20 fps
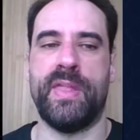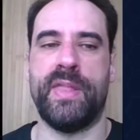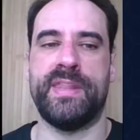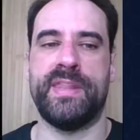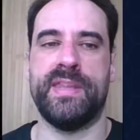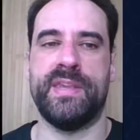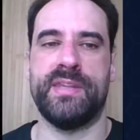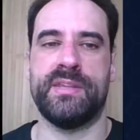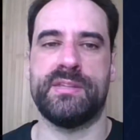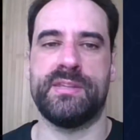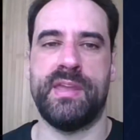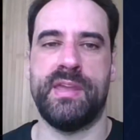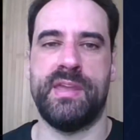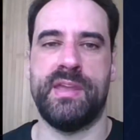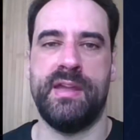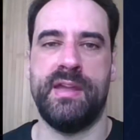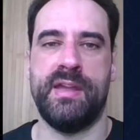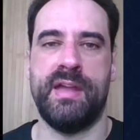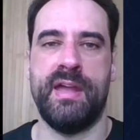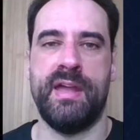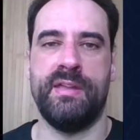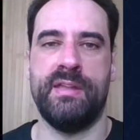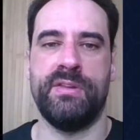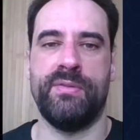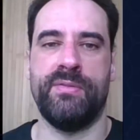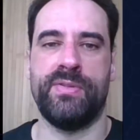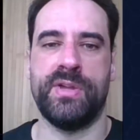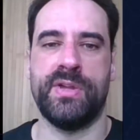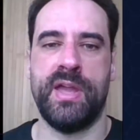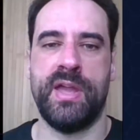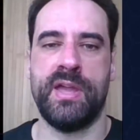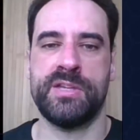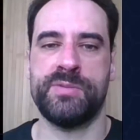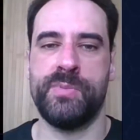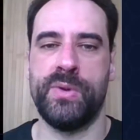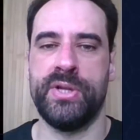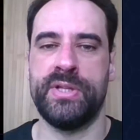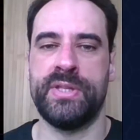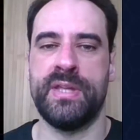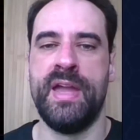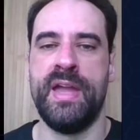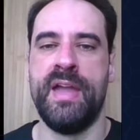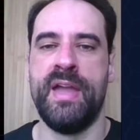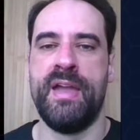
So that is the end of the exploit.